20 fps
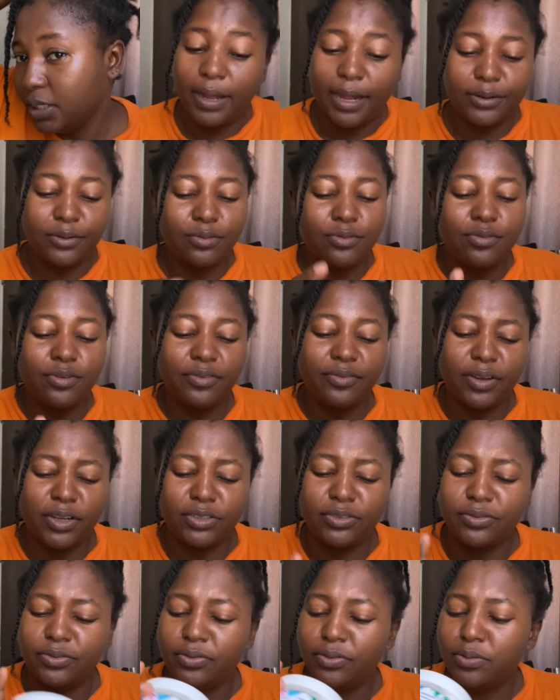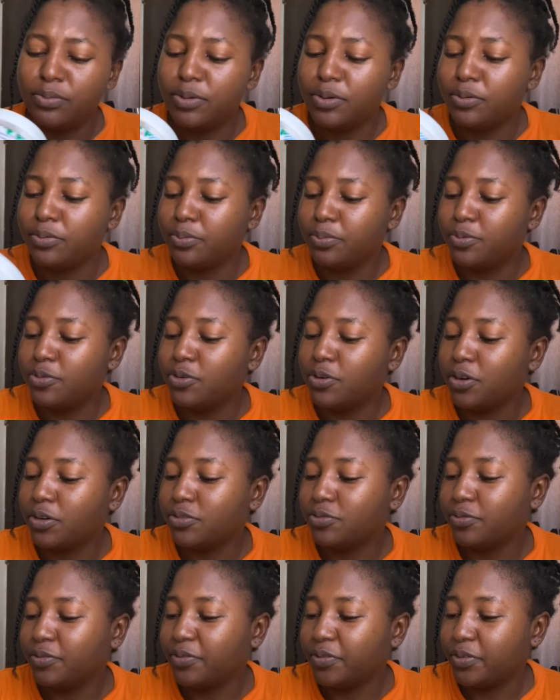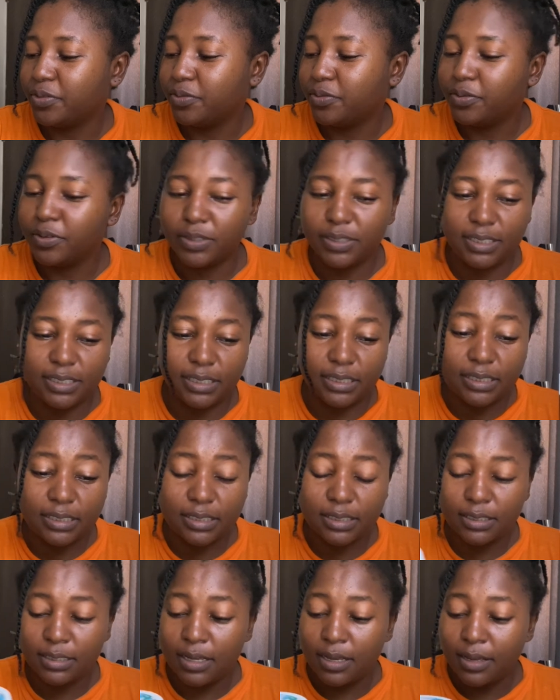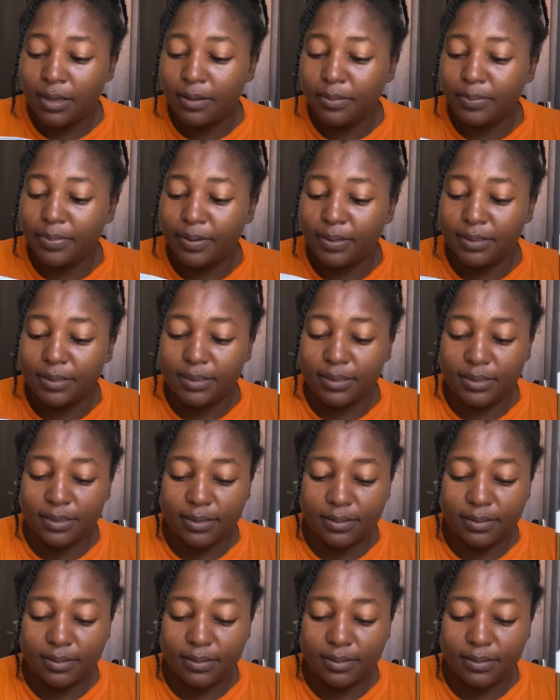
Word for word: I don't know if I should film a product review for these, but